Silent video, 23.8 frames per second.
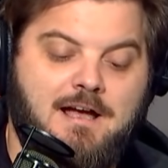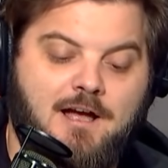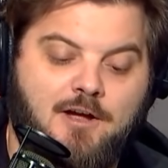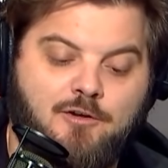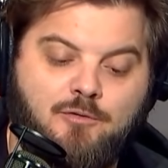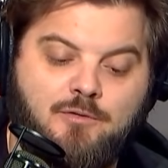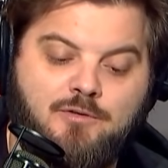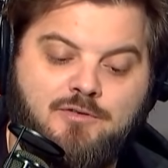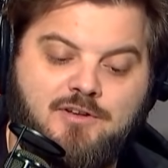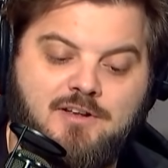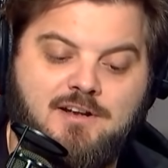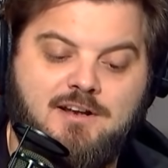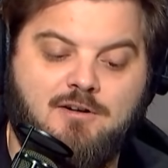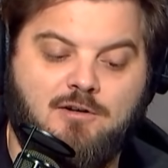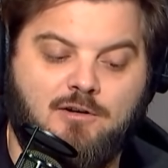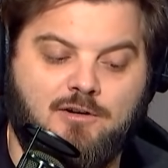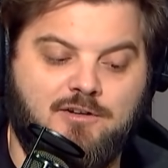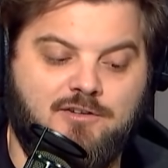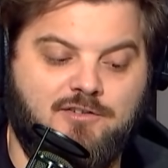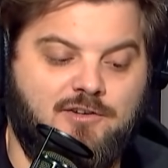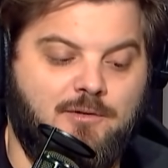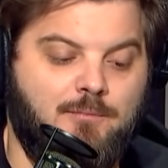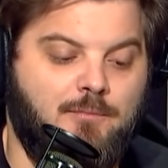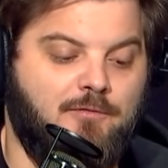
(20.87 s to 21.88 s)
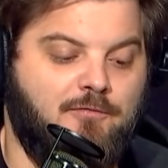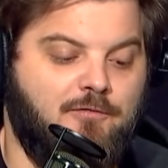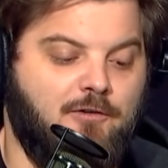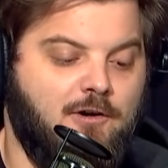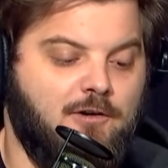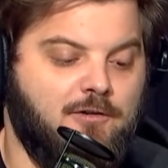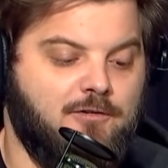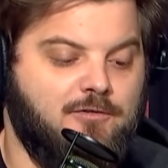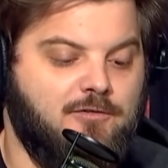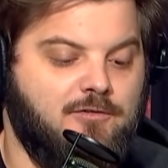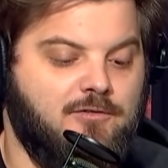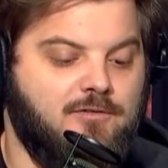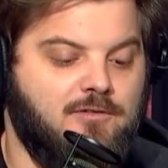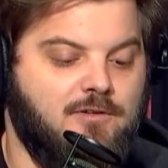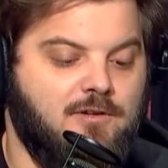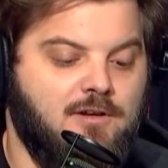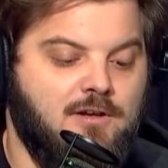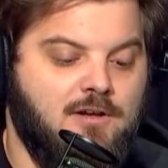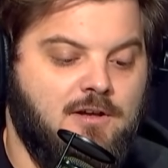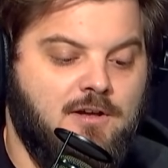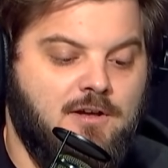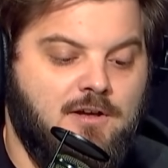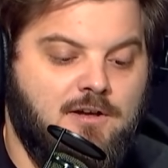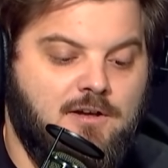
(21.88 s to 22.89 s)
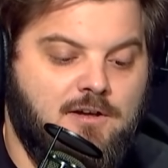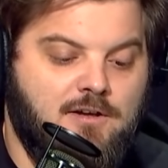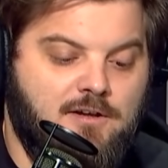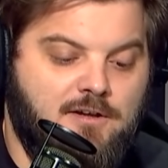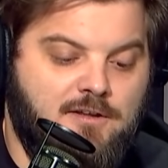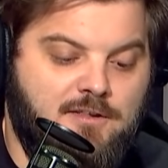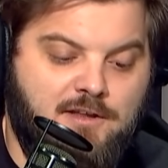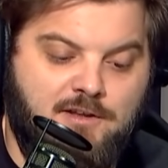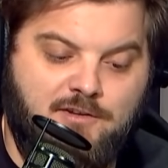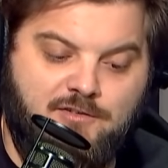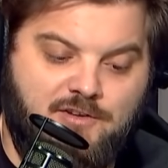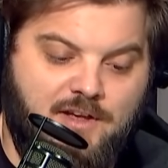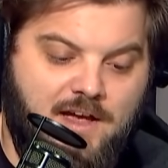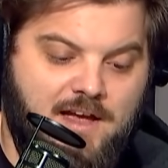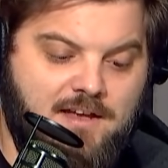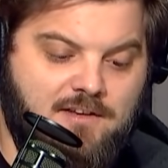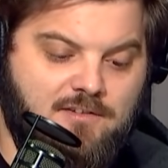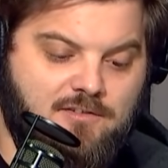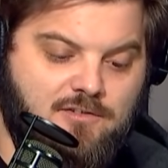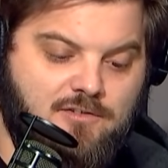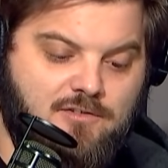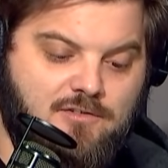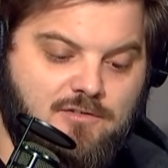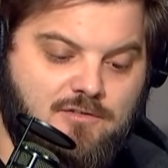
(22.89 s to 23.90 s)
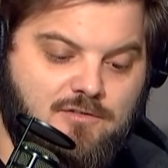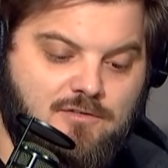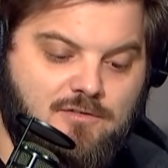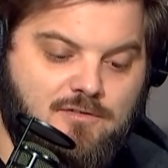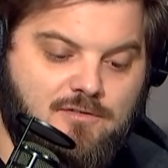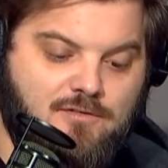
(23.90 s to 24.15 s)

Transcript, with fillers: As we sit here on December 1st, these Saints